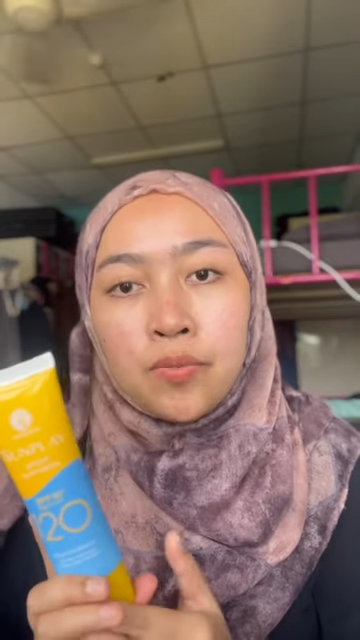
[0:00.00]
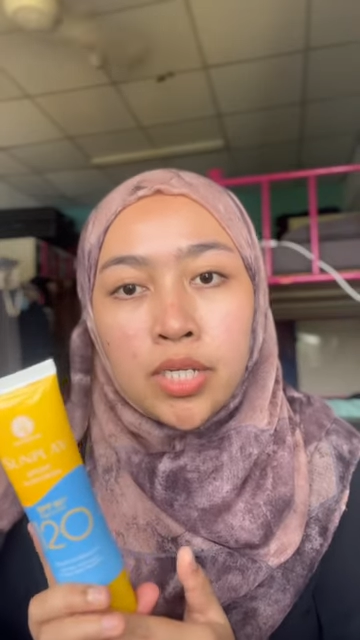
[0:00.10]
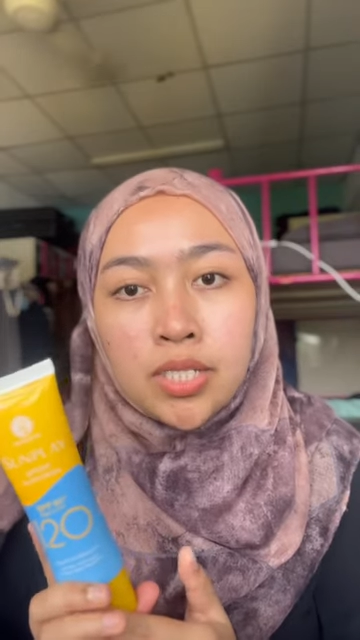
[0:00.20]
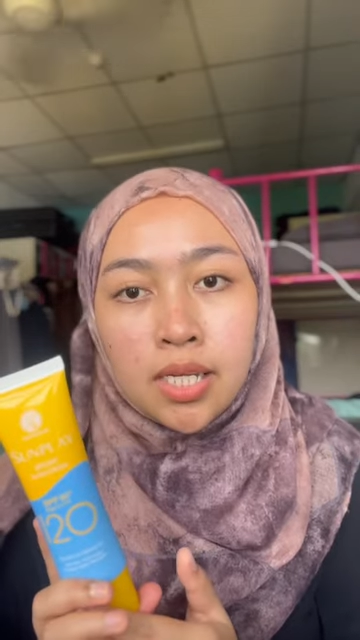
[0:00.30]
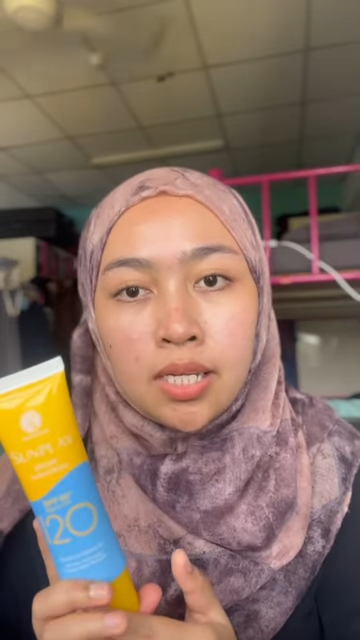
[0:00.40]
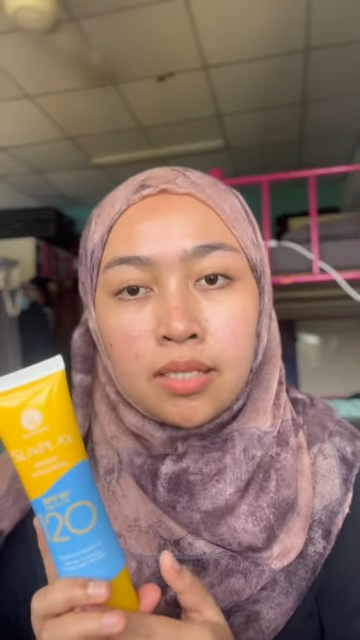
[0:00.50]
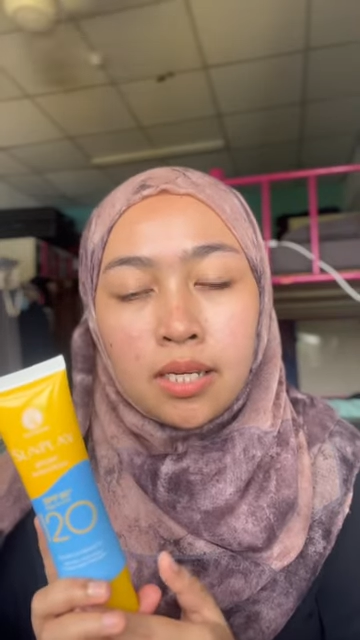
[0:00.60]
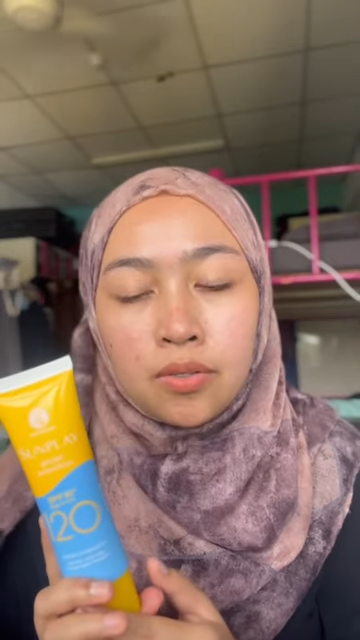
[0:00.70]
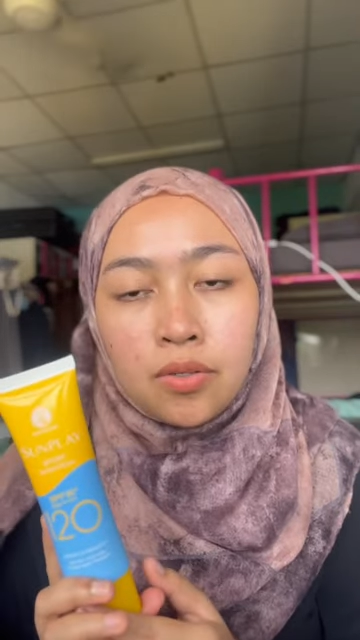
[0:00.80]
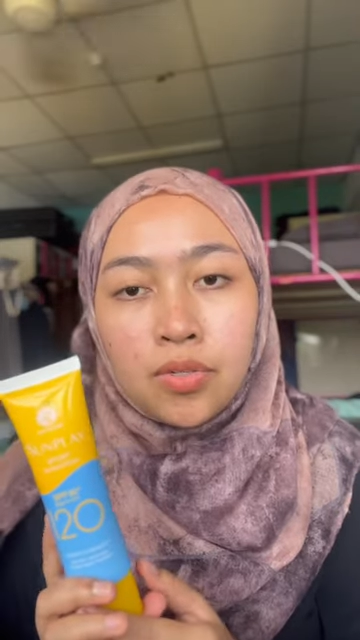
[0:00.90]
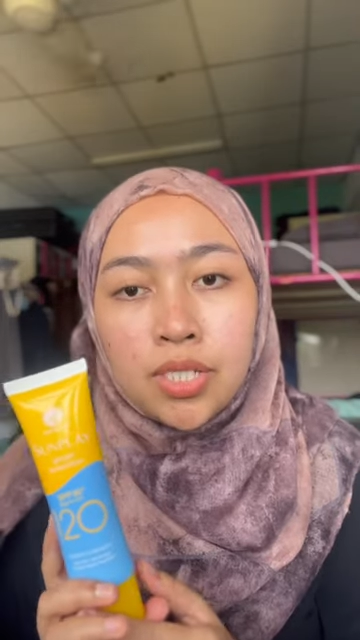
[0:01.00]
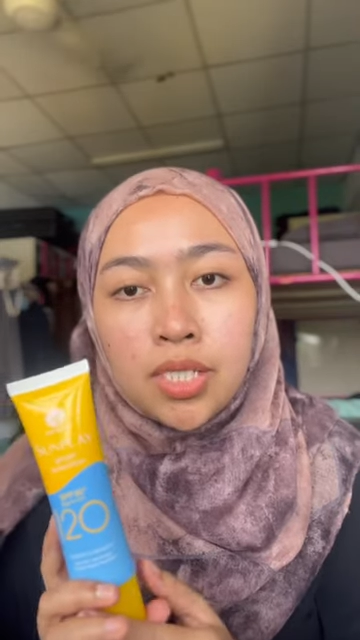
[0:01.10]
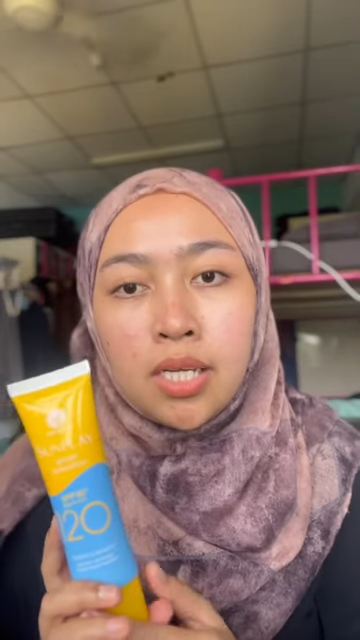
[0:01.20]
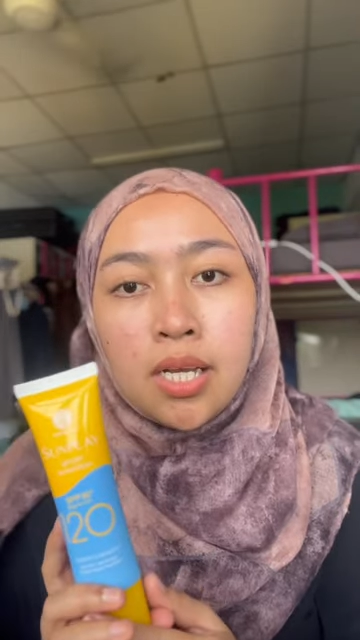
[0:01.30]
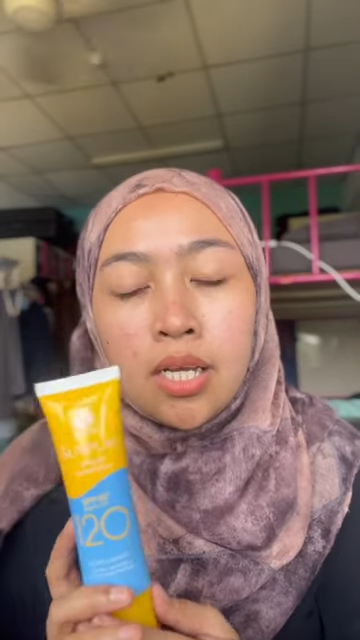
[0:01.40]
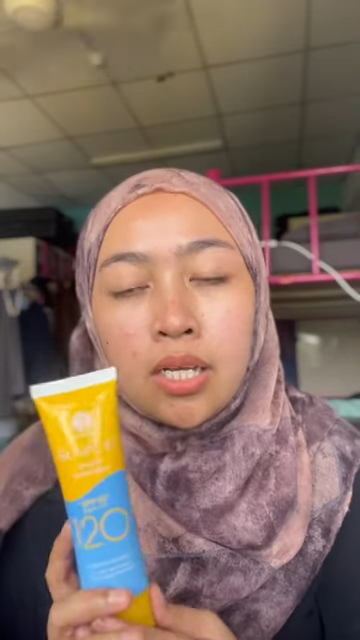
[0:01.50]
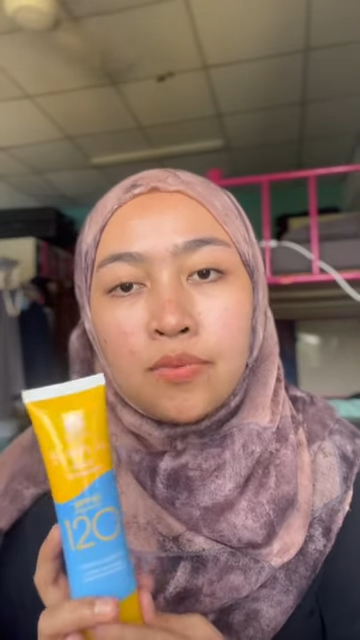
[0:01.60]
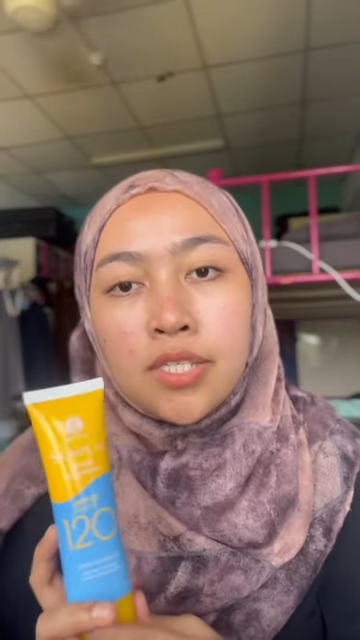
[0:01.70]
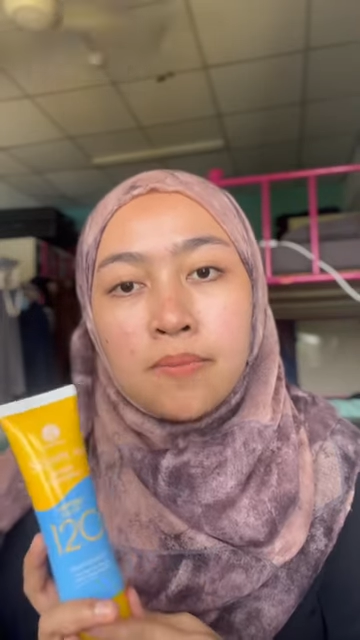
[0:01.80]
wet skin technology, which